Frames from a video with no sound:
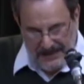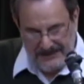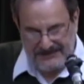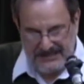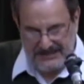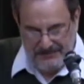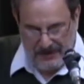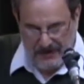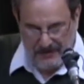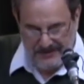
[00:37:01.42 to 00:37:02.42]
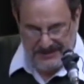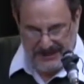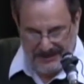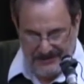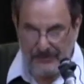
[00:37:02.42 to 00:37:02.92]
Clifton's
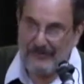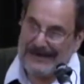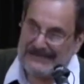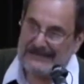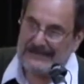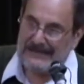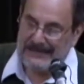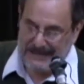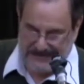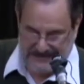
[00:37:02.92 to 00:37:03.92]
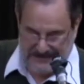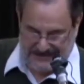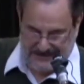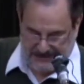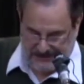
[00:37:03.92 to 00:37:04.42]
poems are direct and
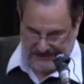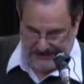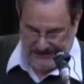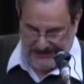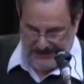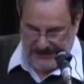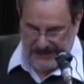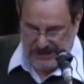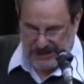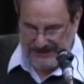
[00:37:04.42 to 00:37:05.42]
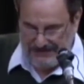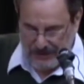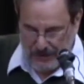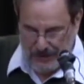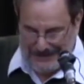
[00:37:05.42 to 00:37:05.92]
accessible. She
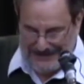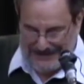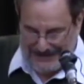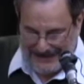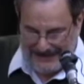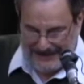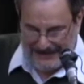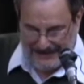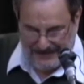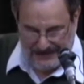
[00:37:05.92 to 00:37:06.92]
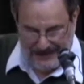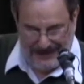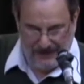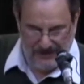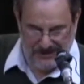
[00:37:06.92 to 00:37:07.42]
employs the kind of
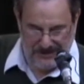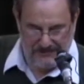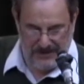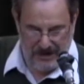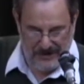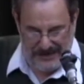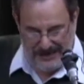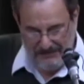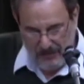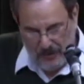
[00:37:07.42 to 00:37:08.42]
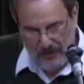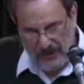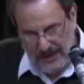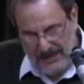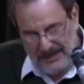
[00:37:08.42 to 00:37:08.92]
language that Marianne
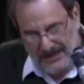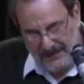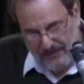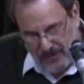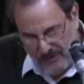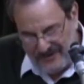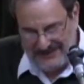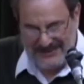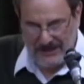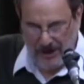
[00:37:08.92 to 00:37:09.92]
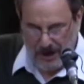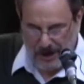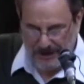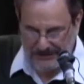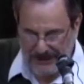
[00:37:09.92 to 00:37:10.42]
Moore approvingly
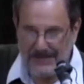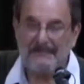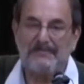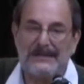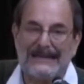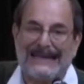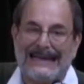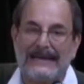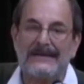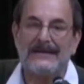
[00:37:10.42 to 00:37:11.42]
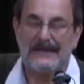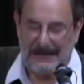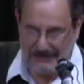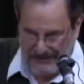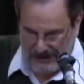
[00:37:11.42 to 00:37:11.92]
called plain
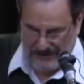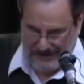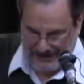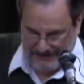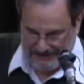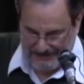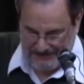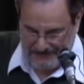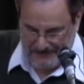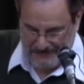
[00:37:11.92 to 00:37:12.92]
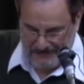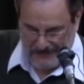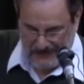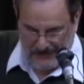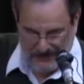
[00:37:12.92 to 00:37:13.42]
American,
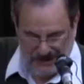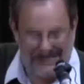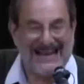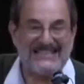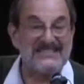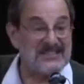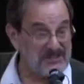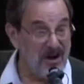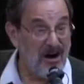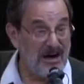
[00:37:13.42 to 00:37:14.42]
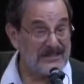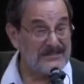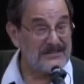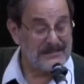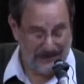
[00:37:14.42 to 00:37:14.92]
which cats and
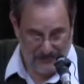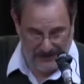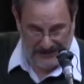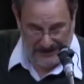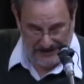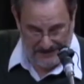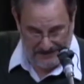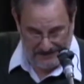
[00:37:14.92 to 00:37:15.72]
dogs can read.